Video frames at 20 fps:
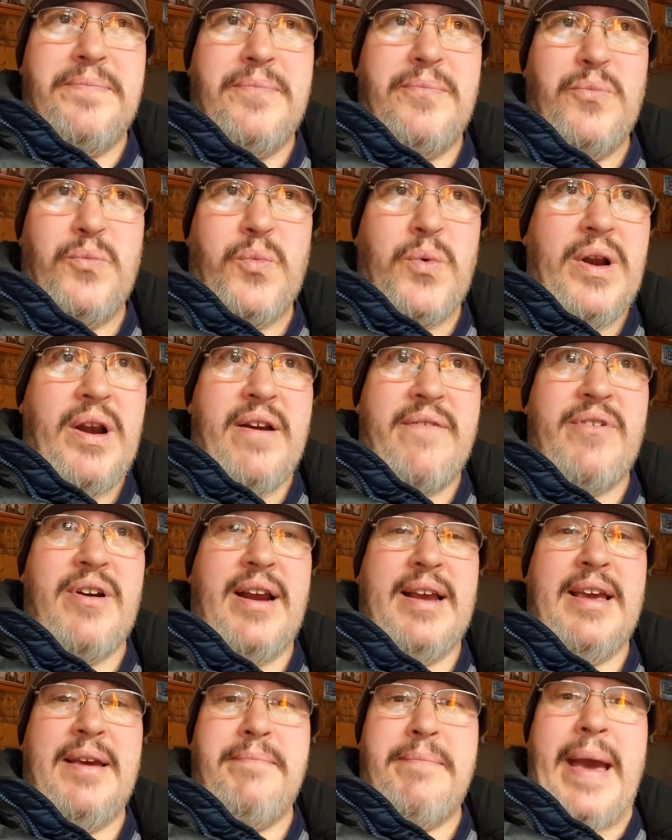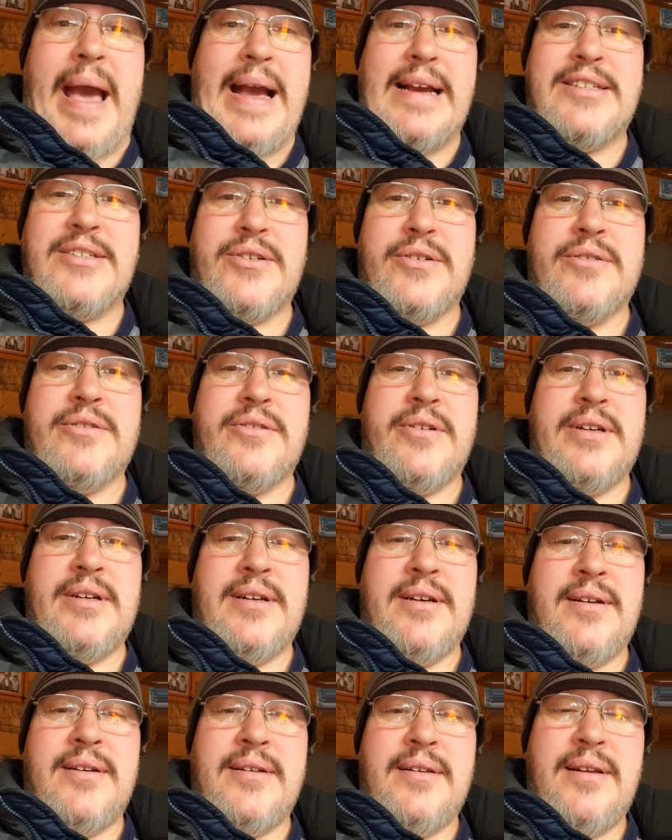whenever I get back surgery
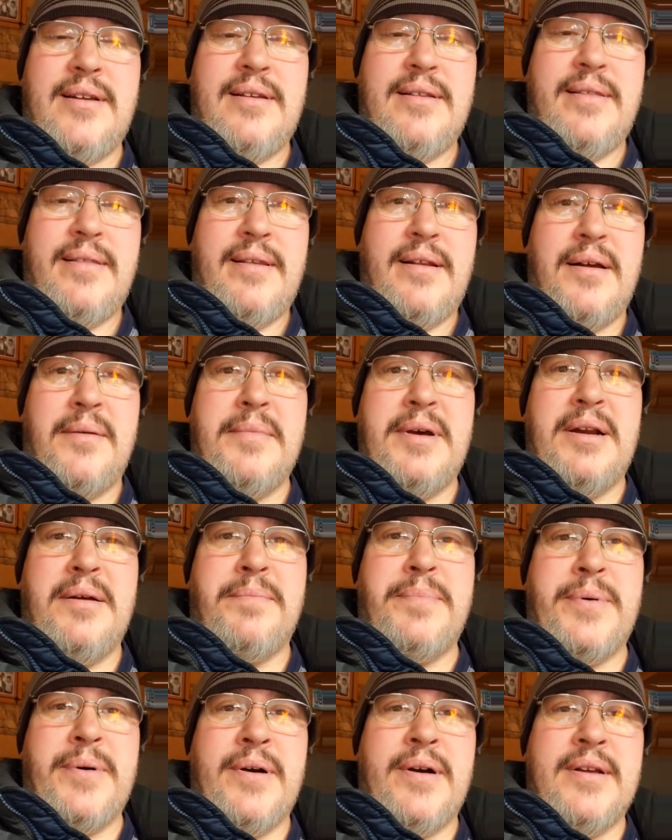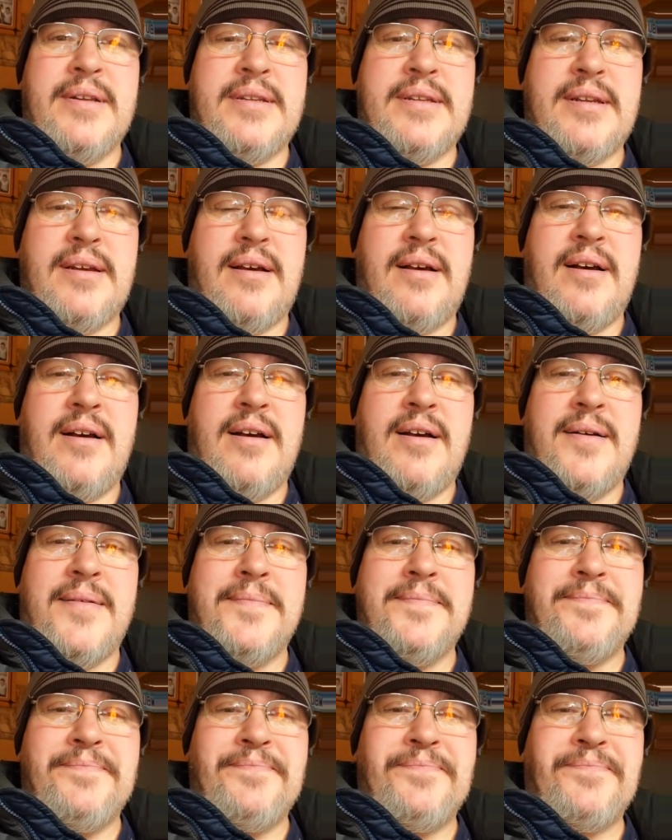done, then I'm gonna put
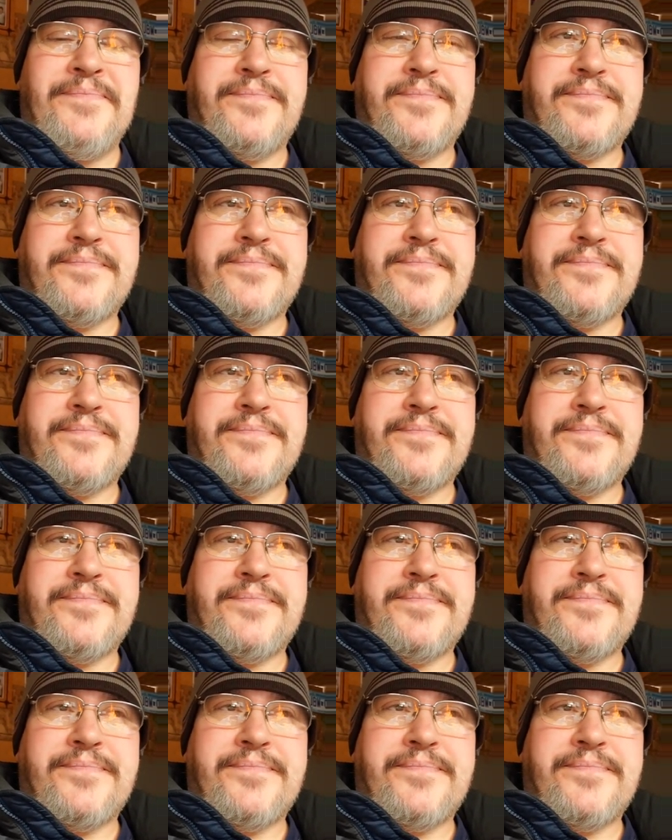a